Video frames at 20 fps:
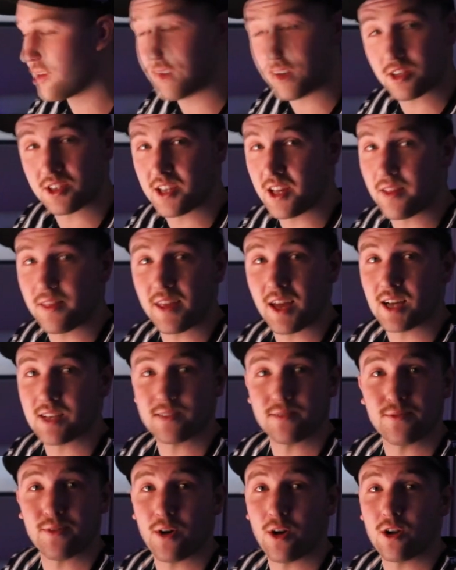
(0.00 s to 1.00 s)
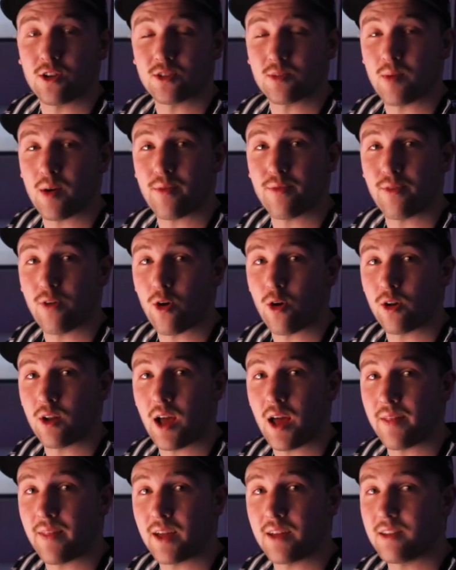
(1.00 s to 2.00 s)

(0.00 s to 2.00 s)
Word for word: I've got 10,000 photos on my phone and